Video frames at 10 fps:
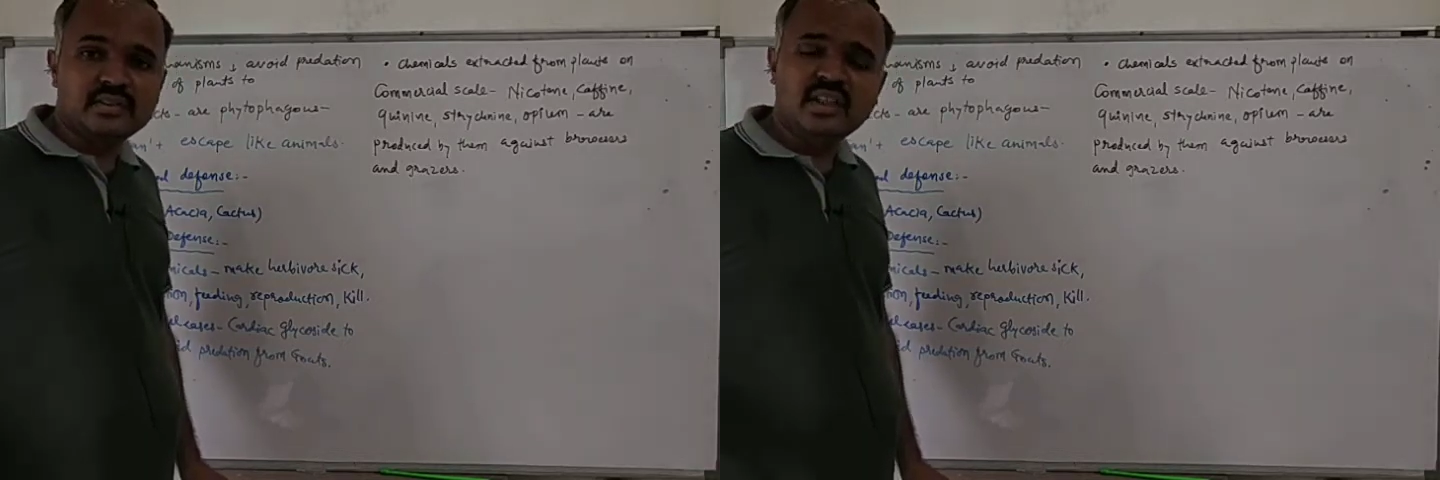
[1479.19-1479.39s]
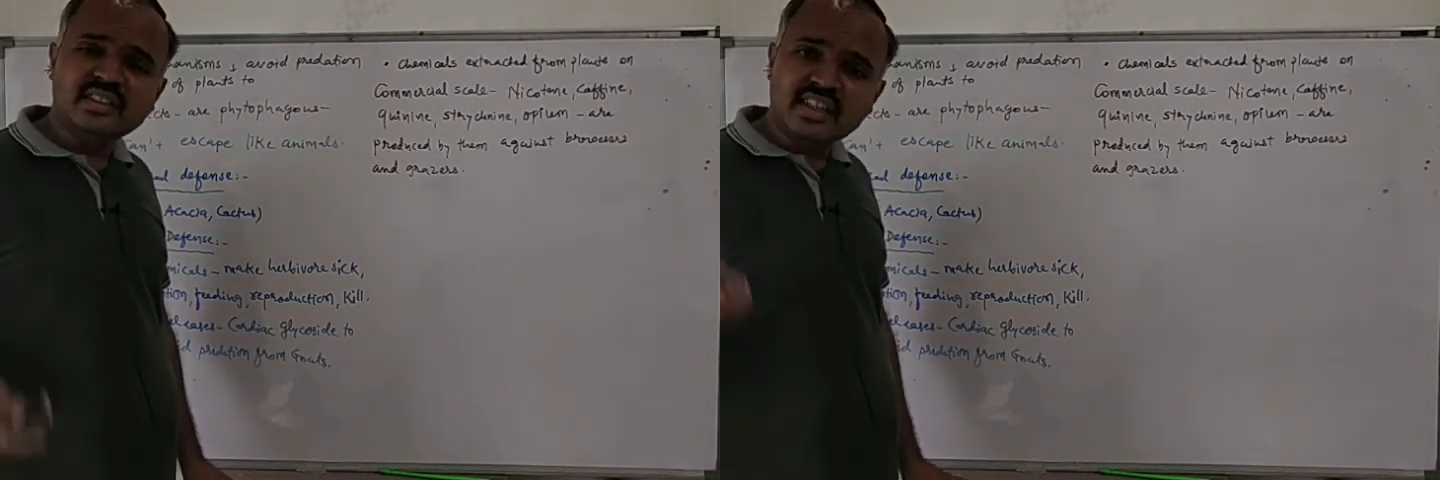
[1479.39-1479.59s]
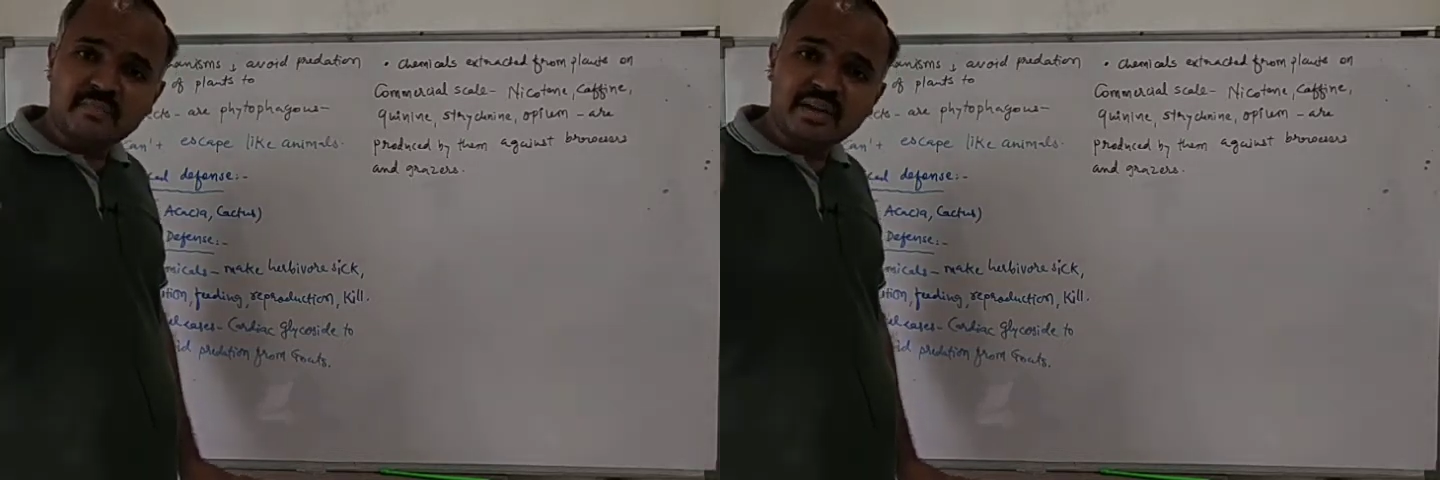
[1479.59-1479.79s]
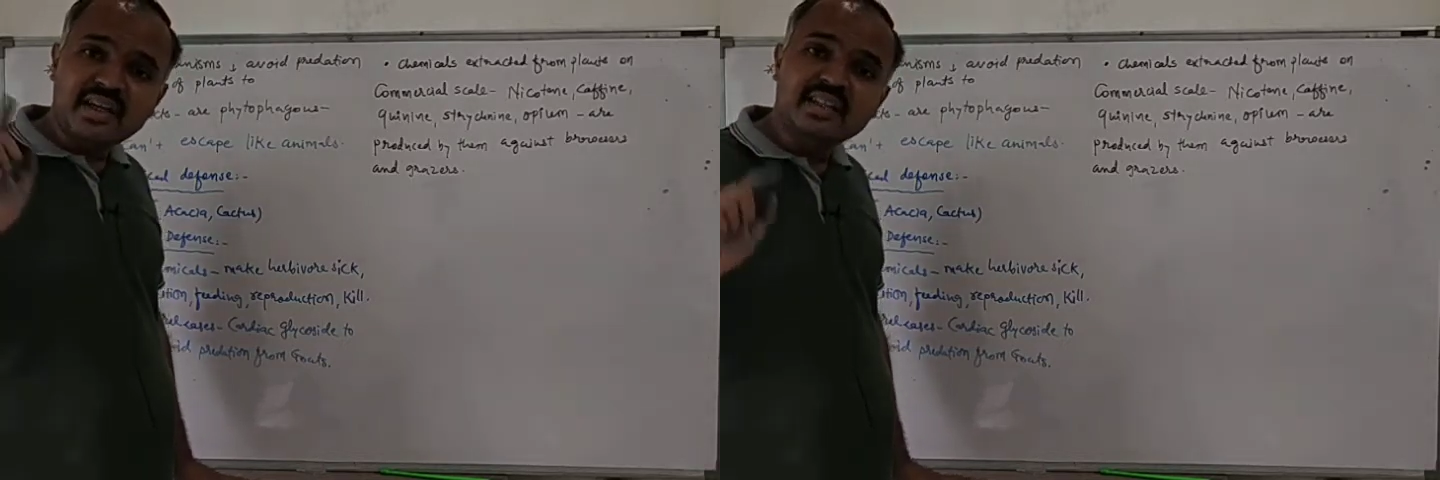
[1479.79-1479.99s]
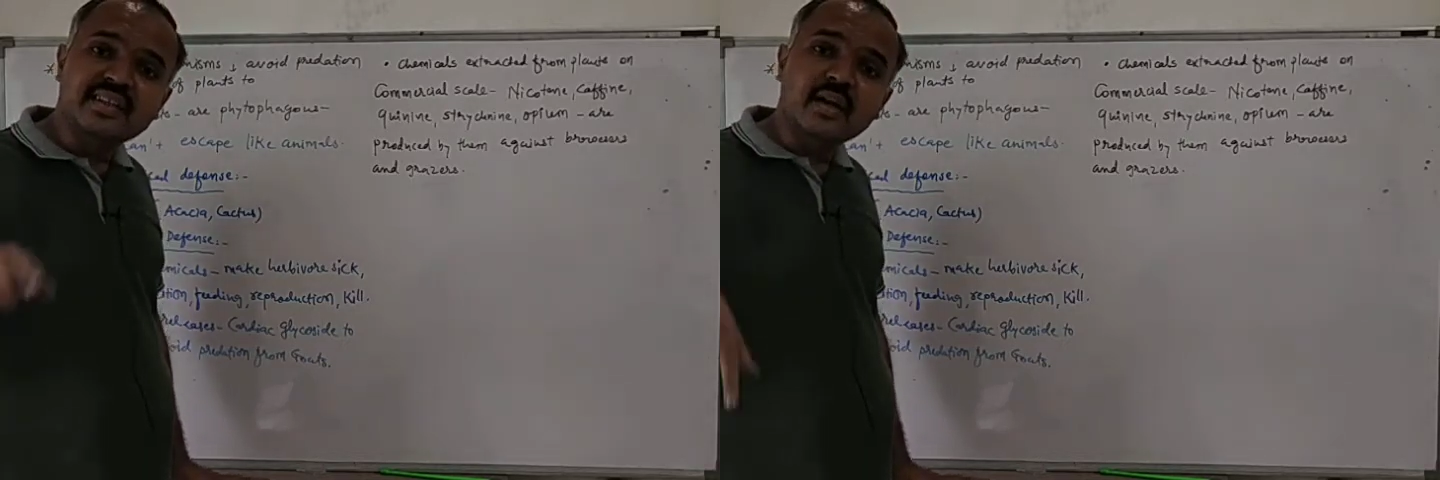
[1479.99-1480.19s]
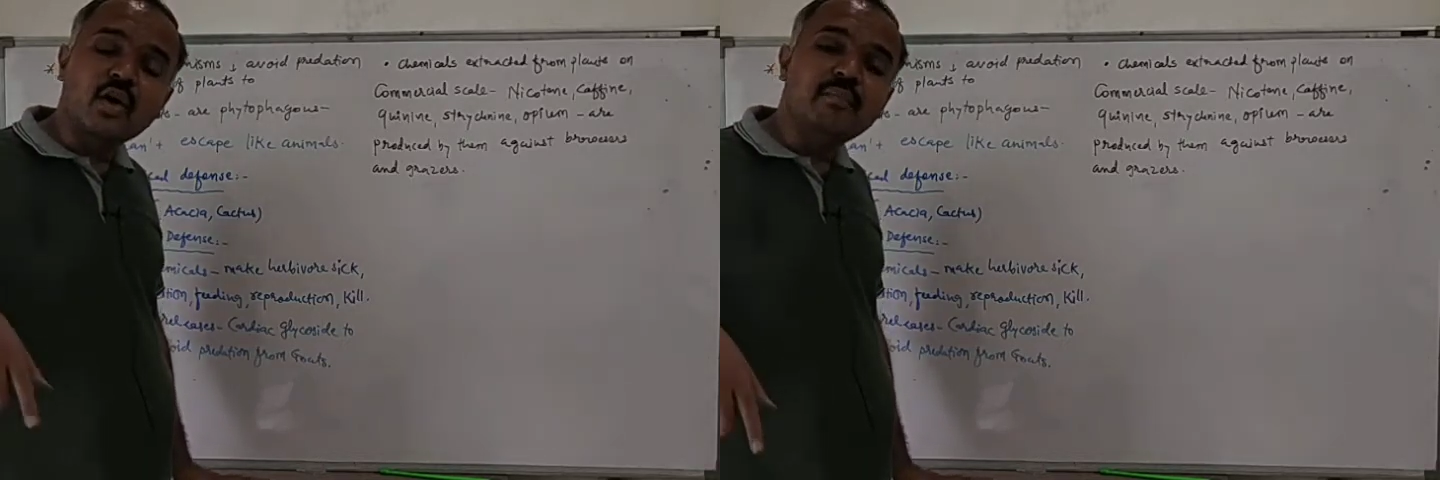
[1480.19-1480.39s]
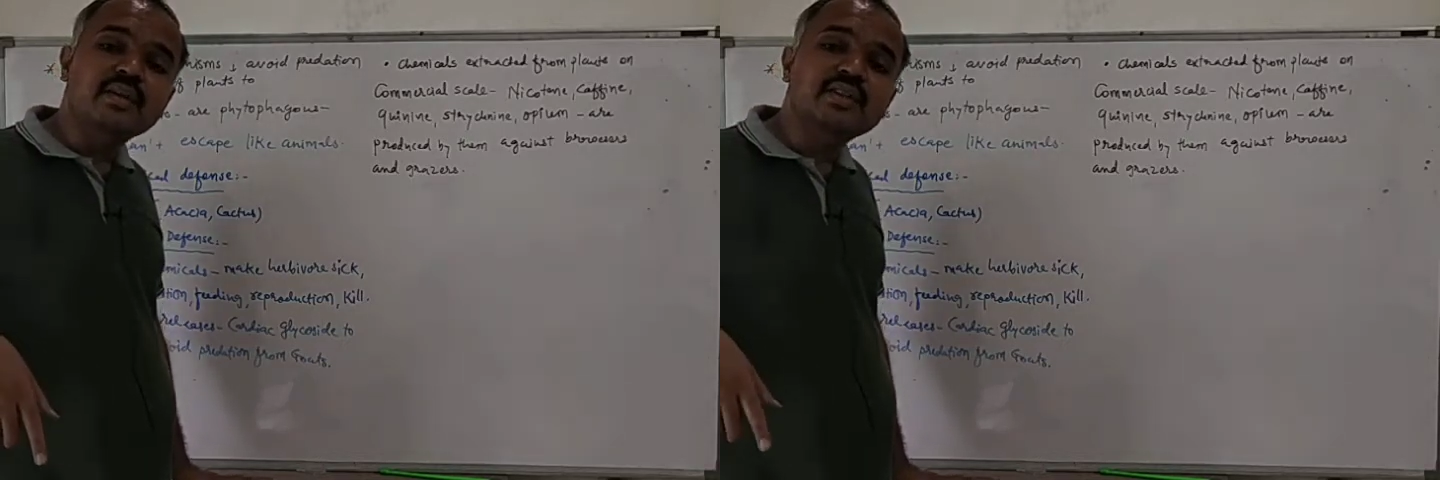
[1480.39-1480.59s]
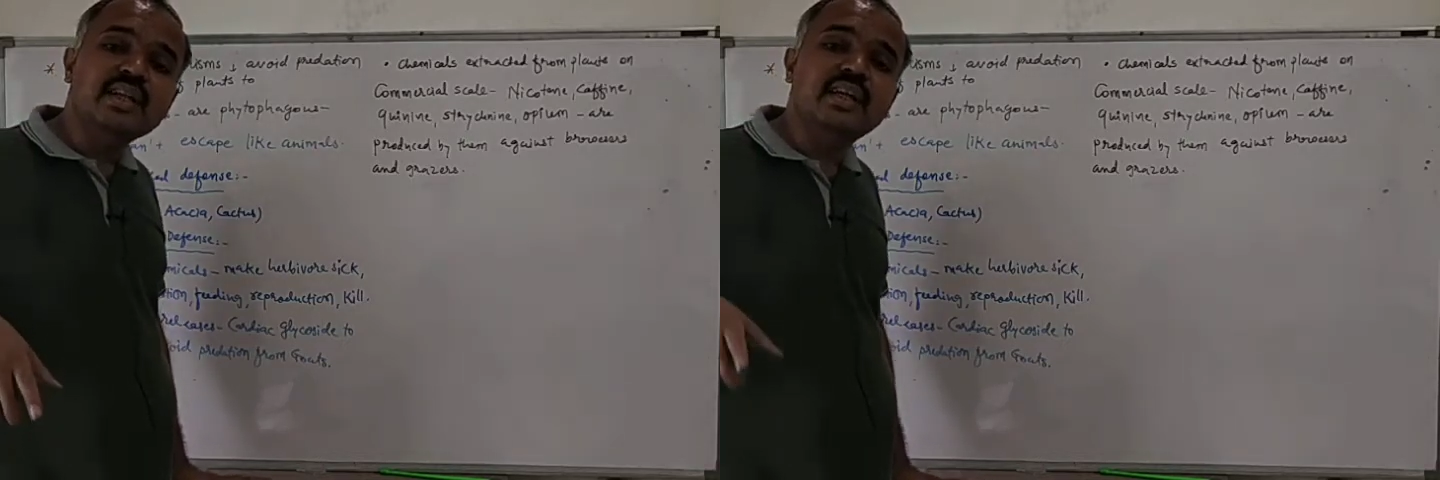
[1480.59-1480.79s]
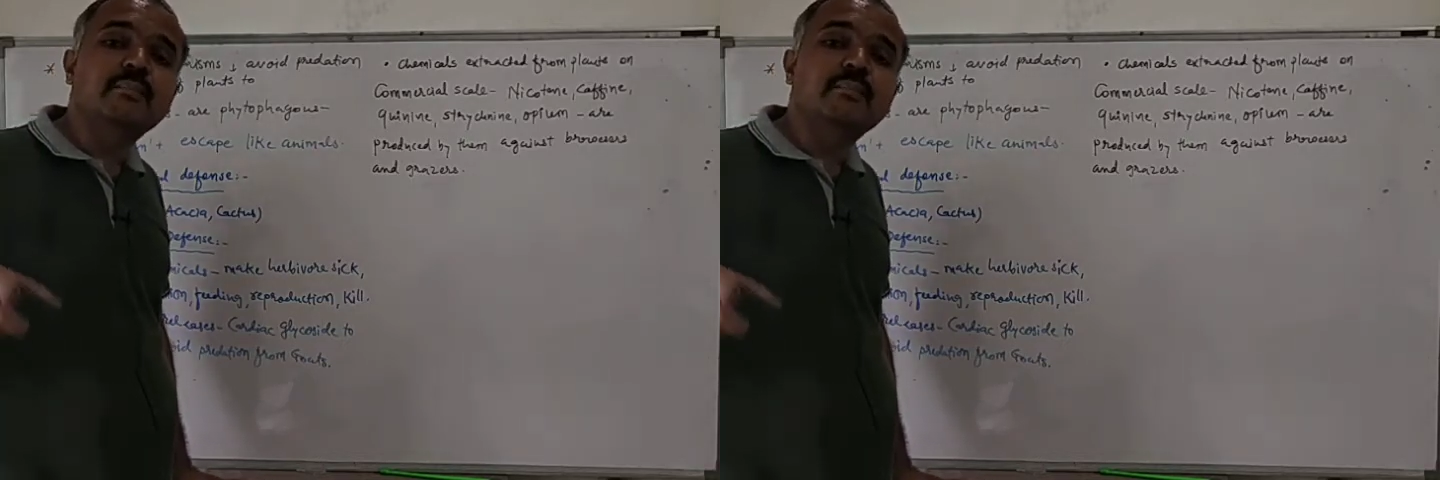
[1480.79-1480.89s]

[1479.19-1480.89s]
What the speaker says: These chemicals are commercially